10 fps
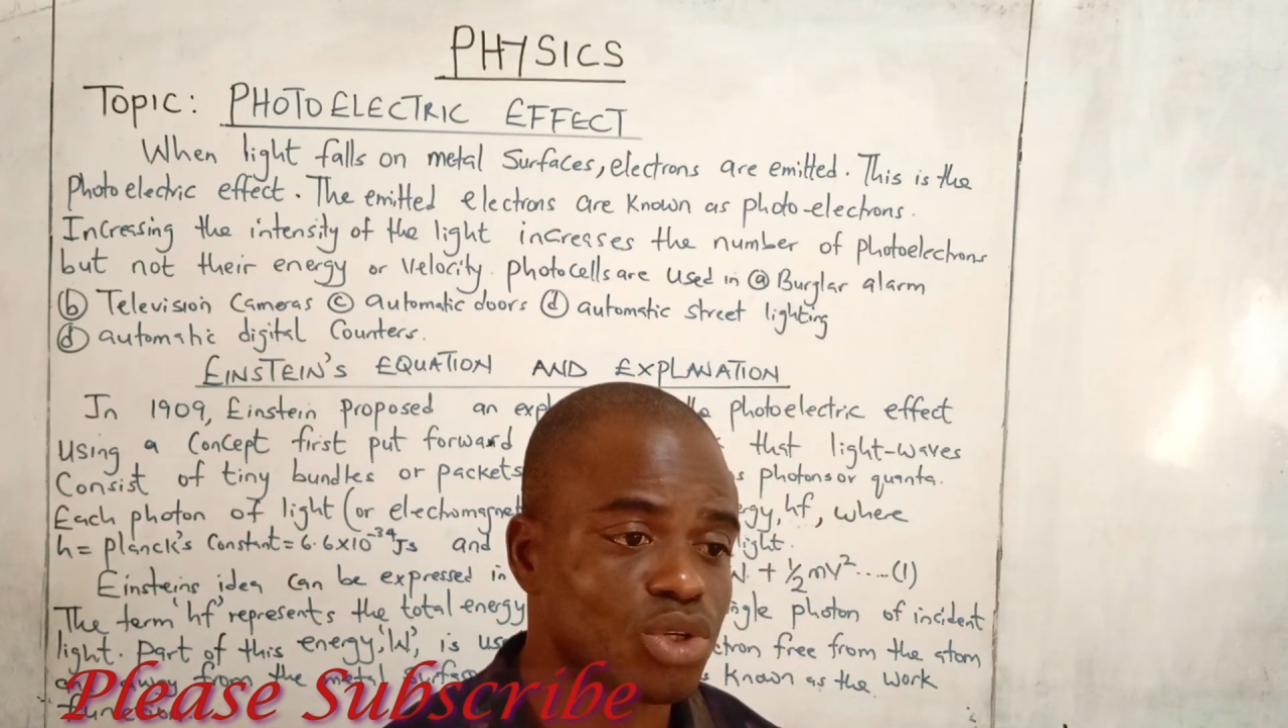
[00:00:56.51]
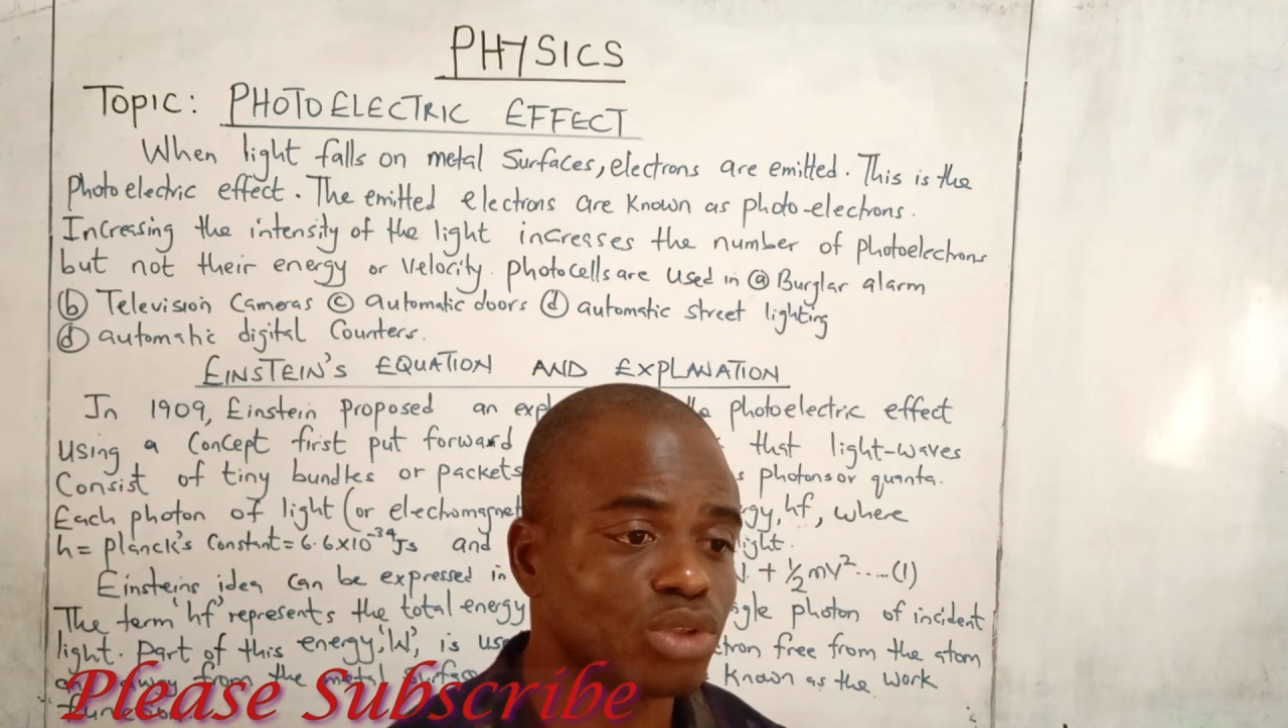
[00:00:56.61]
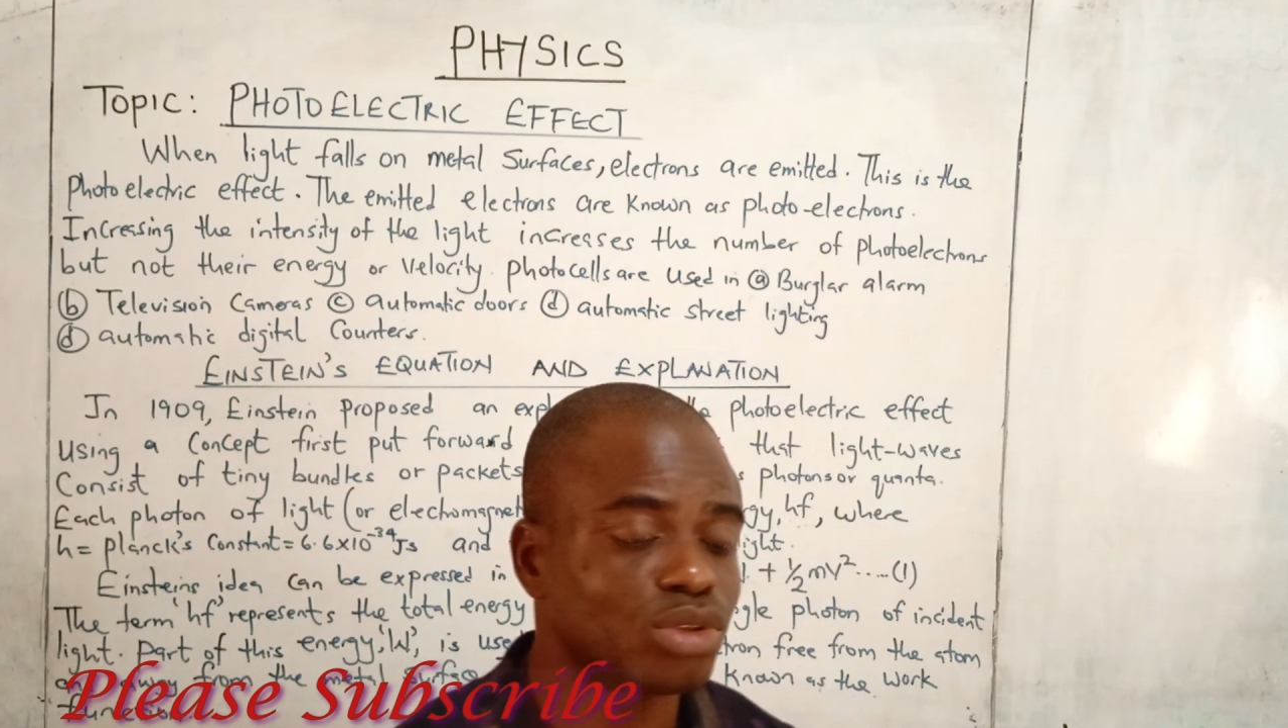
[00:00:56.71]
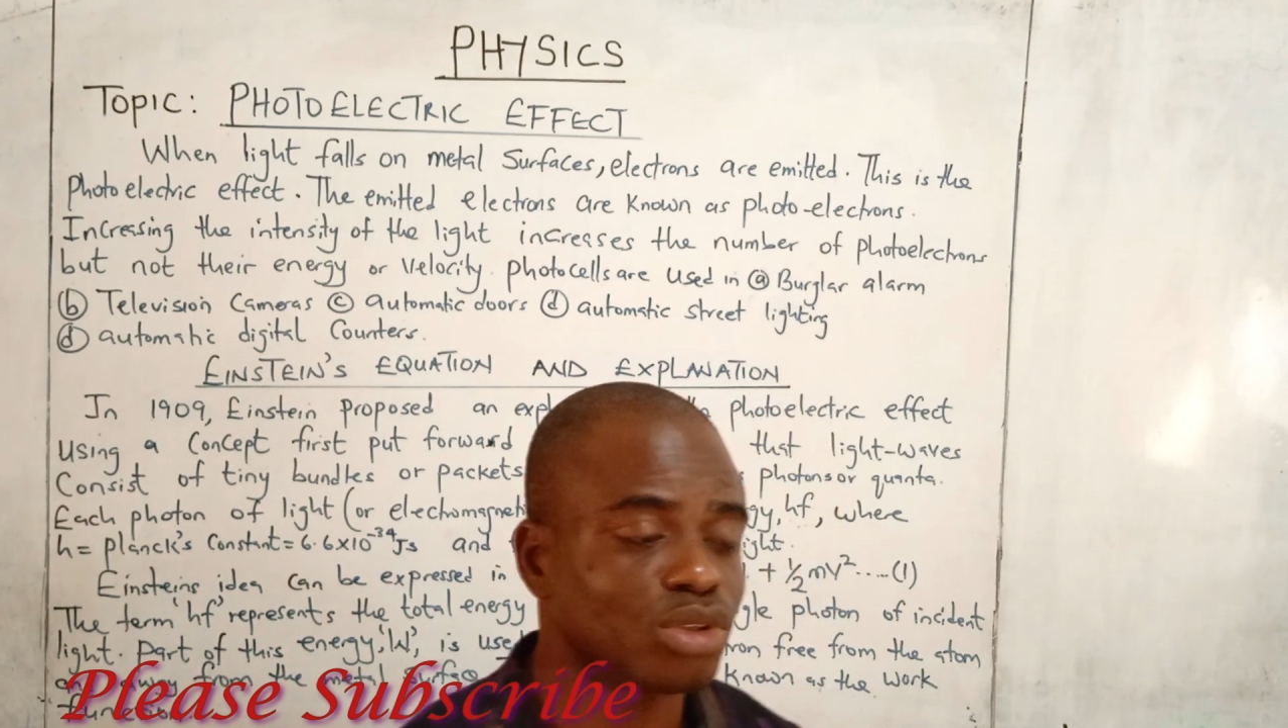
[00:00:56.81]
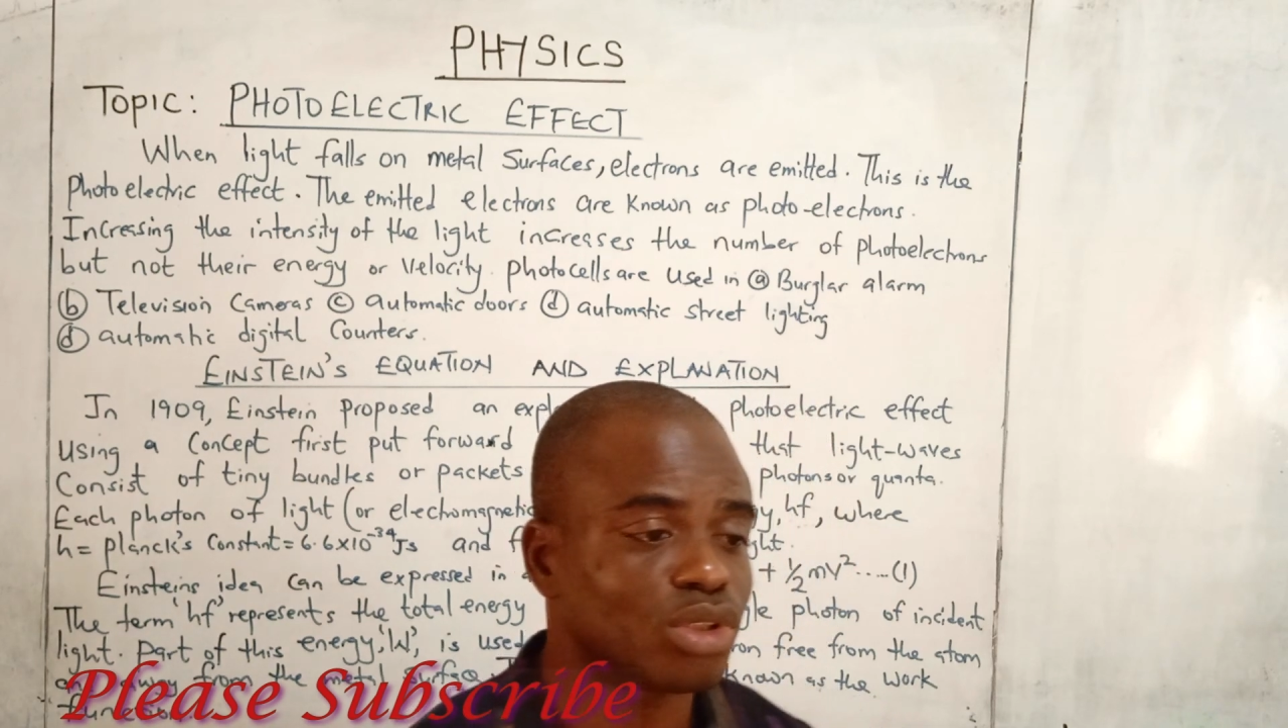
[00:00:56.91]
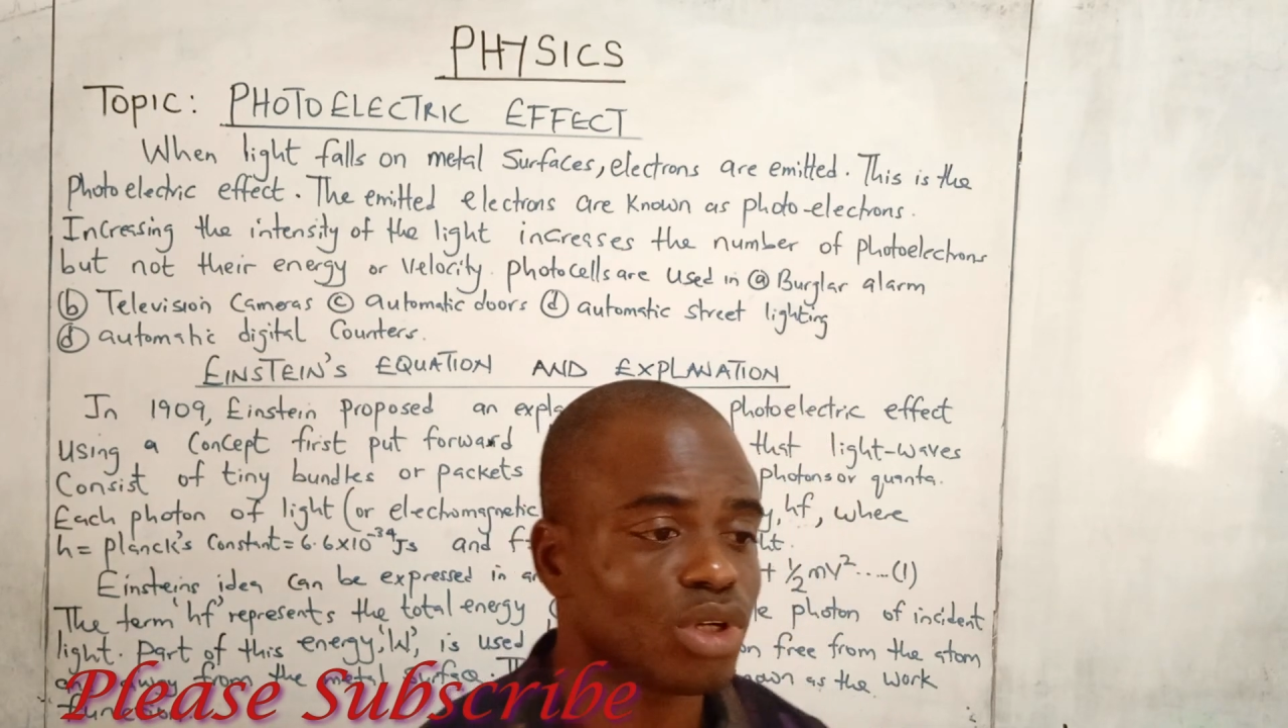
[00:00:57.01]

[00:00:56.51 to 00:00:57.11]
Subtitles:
own